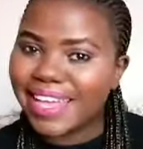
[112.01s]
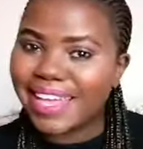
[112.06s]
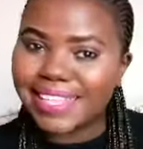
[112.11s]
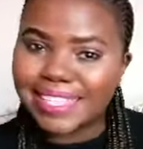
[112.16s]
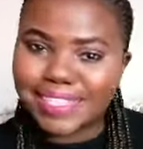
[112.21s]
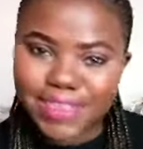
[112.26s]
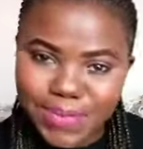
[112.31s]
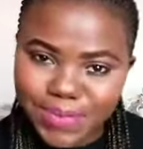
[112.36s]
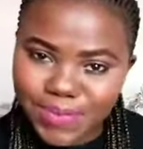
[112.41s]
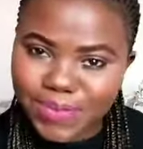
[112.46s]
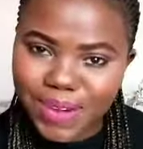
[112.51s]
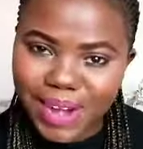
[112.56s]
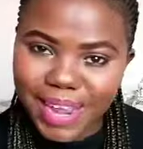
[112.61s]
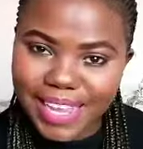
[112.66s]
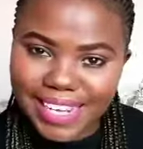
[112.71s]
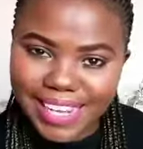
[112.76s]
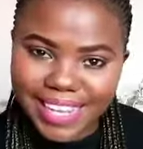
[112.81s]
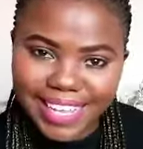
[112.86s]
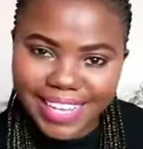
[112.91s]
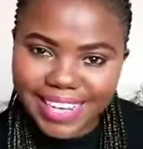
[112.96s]
it's a
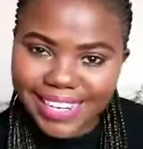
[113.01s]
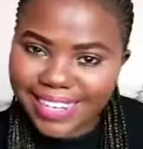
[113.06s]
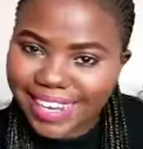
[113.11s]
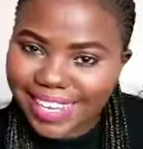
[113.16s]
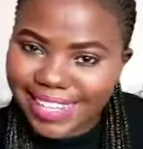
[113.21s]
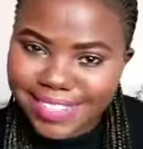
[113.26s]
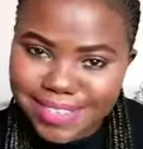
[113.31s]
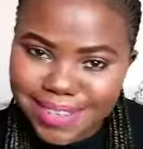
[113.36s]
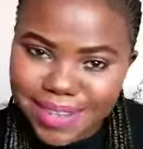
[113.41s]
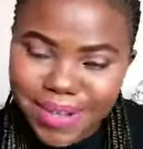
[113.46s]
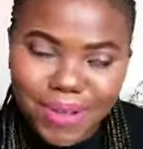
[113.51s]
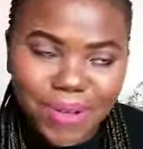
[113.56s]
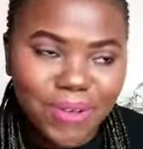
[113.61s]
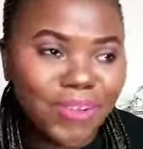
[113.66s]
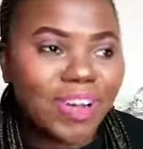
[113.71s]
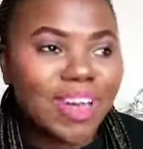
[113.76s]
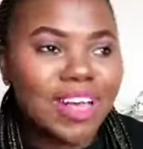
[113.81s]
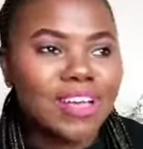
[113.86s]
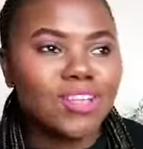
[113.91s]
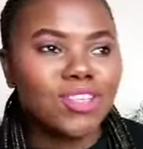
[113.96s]
friday let's
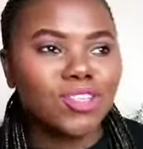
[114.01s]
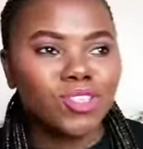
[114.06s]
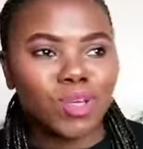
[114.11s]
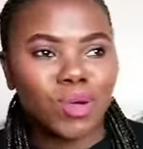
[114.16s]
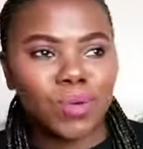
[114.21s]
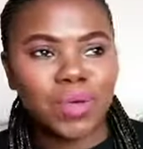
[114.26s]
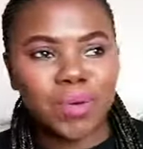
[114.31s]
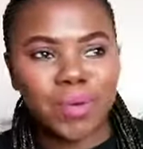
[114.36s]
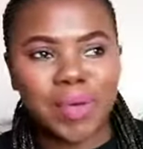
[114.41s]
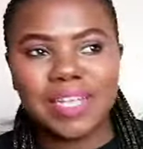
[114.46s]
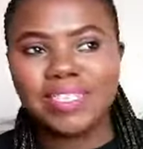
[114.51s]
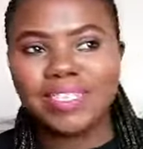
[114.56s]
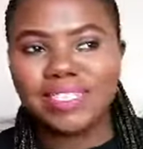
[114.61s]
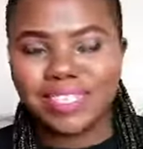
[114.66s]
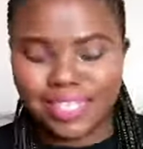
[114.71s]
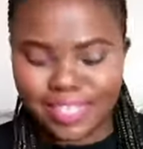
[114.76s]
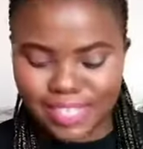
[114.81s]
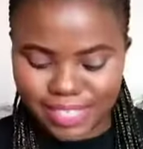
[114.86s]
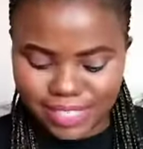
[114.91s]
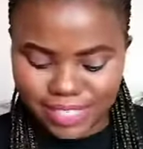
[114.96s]
go so we went
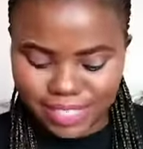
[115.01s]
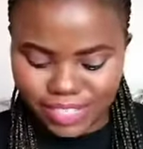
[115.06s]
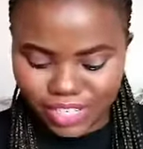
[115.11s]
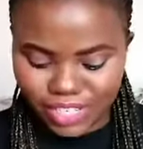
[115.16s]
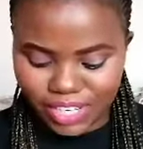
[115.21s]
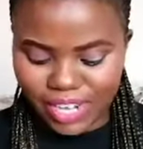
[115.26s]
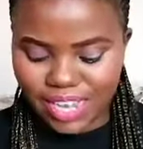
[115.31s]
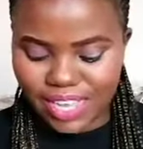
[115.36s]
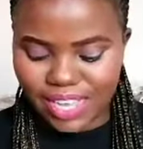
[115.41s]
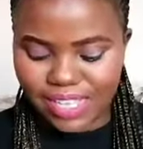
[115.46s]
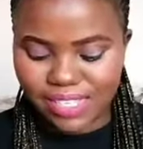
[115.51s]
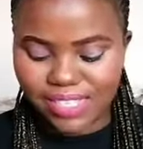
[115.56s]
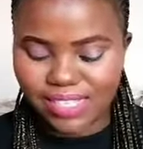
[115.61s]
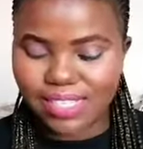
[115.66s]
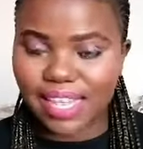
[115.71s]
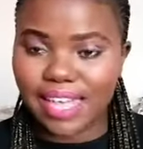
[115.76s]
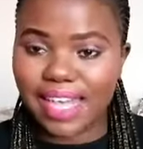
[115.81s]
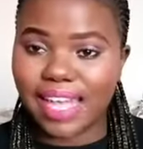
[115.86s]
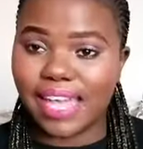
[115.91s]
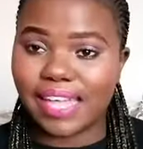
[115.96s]
to this
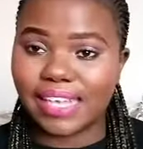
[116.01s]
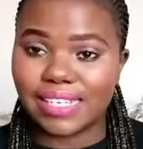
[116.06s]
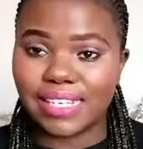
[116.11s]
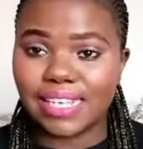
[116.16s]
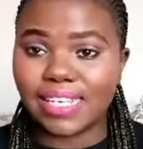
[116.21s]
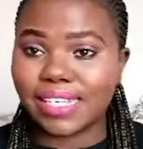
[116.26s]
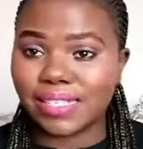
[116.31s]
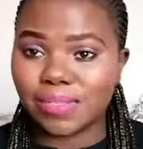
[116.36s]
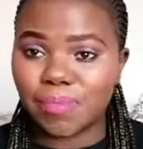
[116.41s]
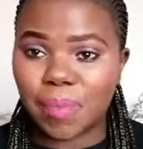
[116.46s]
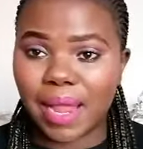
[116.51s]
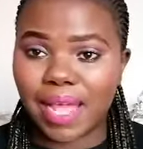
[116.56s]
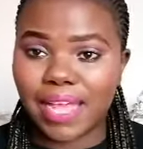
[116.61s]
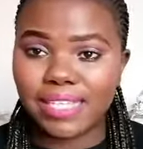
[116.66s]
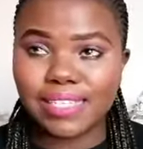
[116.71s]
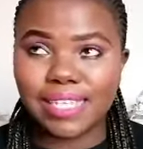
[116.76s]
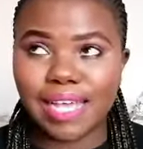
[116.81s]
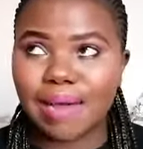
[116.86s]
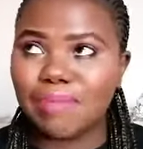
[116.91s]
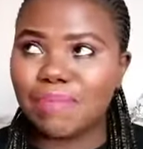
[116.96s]
chillers at his
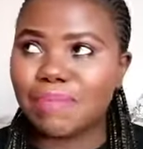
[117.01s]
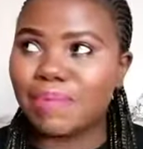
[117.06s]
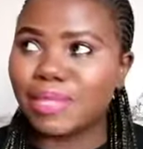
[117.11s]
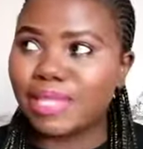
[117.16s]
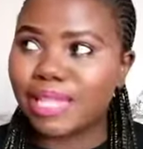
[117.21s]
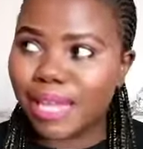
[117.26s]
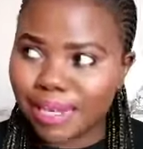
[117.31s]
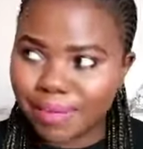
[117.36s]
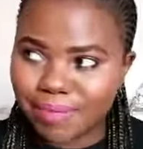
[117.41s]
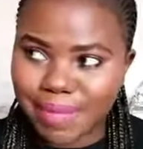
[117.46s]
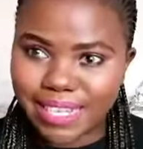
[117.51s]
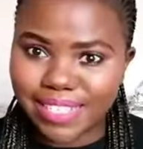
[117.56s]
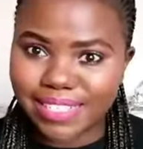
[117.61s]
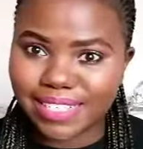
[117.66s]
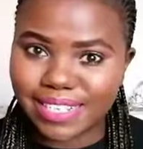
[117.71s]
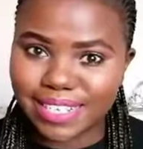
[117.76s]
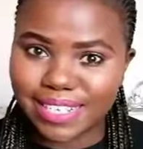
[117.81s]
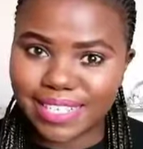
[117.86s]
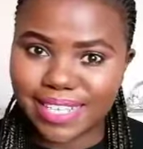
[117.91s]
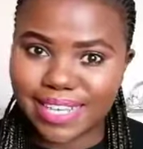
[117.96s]
place i'm not
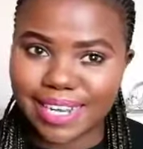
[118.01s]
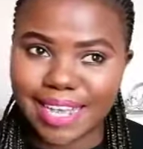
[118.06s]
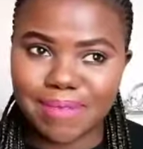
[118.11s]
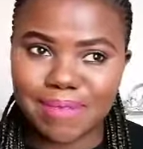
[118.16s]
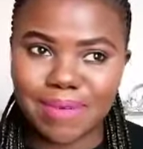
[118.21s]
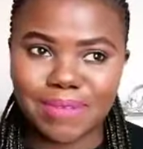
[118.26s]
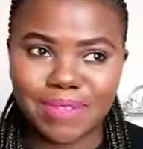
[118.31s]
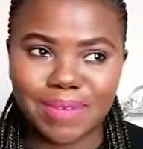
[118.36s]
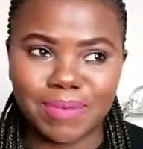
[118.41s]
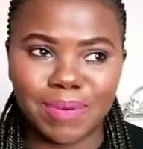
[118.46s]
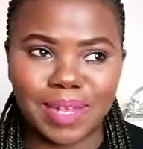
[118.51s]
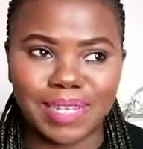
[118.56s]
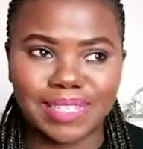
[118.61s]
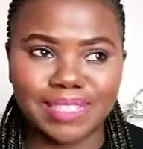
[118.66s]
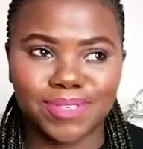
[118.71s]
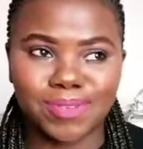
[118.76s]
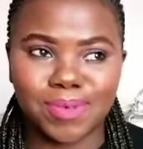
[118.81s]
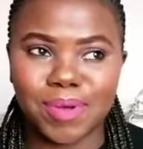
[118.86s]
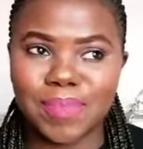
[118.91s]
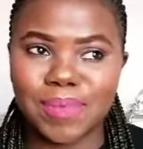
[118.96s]
mentioning the name of the
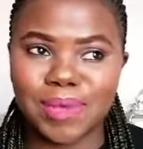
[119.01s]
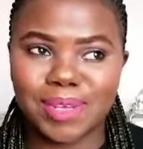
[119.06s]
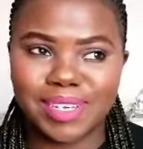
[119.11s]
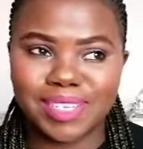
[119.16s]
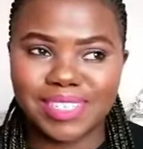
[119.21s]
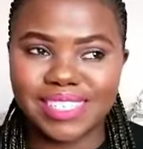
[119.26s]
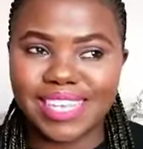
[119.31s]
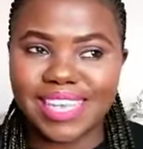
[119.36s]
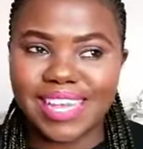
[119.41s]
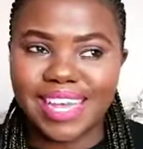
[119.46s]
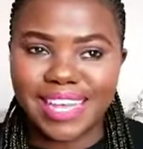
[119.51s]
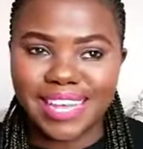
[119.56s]
place as well because